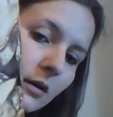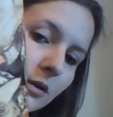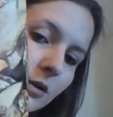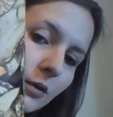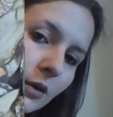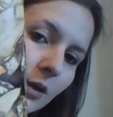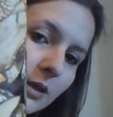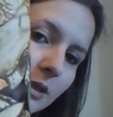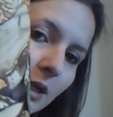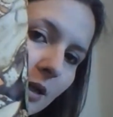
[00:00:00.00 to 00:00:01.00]
So you can
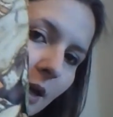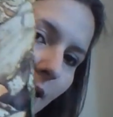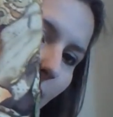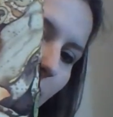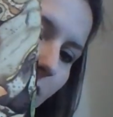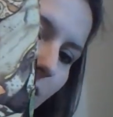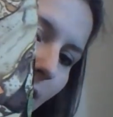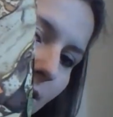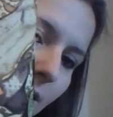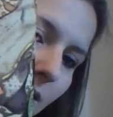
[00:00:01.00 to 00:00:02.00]
see they kind of look
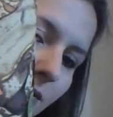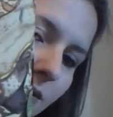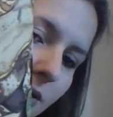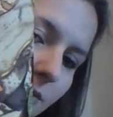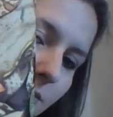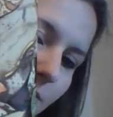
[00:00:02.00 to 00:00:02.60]
like leaves.